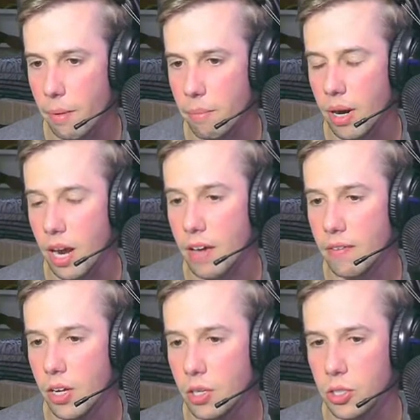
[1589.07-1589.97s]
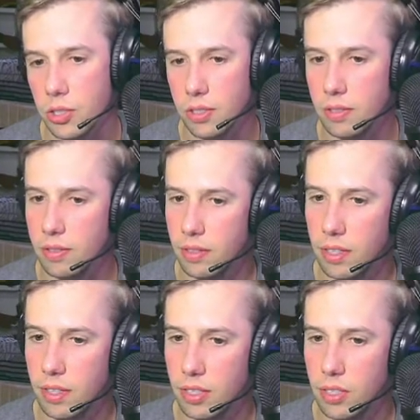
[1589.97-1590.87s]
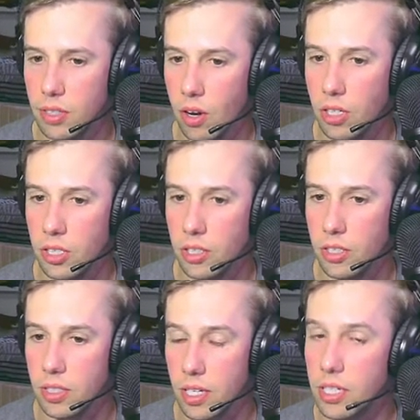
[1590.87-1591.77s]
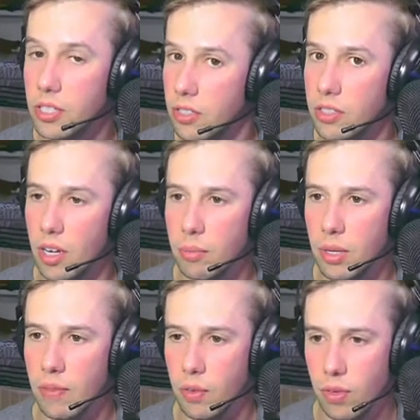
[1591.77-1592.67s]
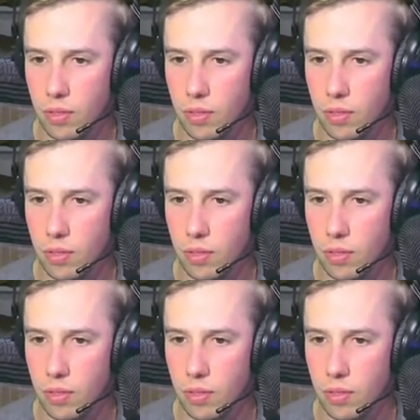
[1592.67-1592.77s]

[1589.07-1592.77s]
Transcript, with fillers: but I have a notion this conscious, at least on some level.